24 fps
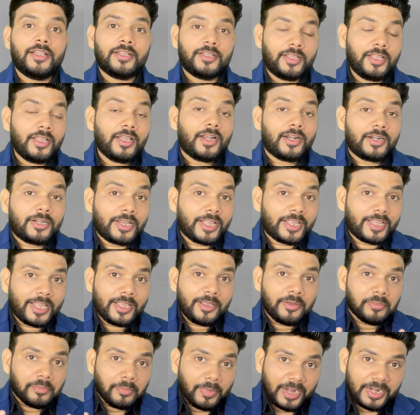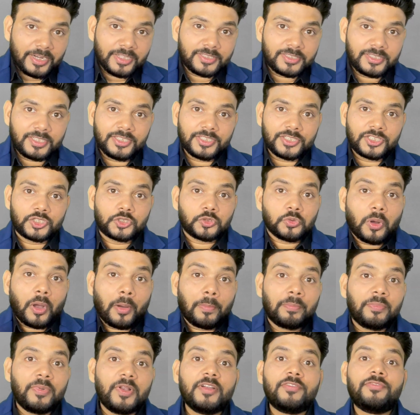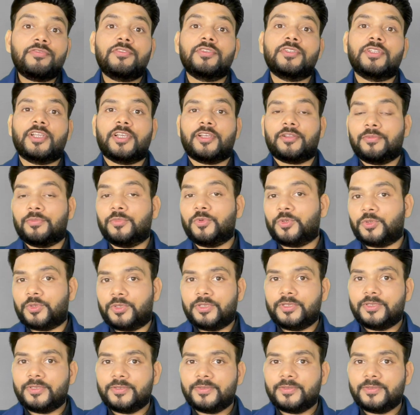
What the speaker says: They are taking medicines to uplift their mood.